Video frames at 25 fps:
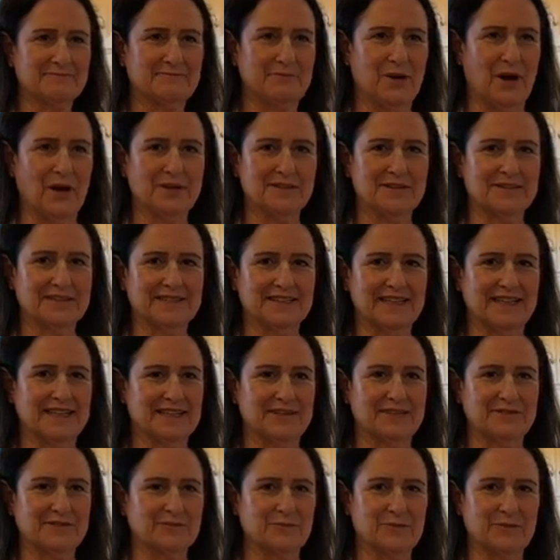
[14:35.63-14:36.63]
part
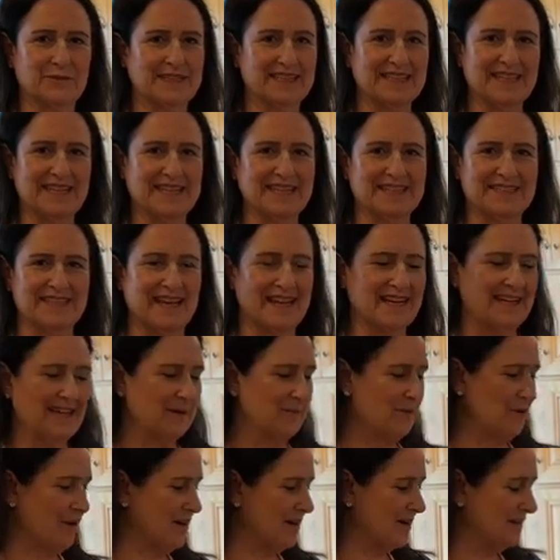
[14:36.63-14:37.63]
and really
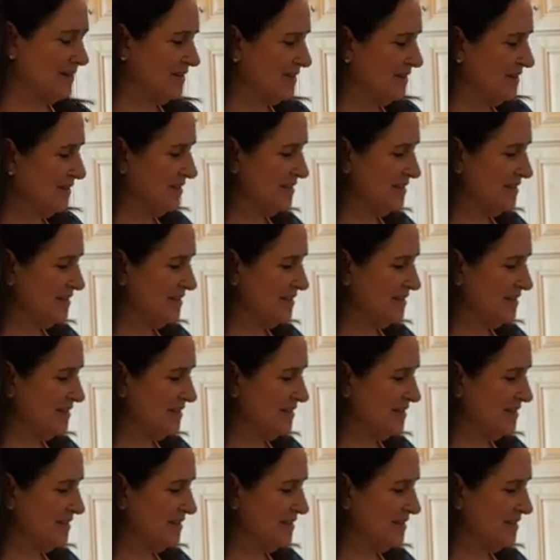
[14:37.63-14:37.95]
exciting part.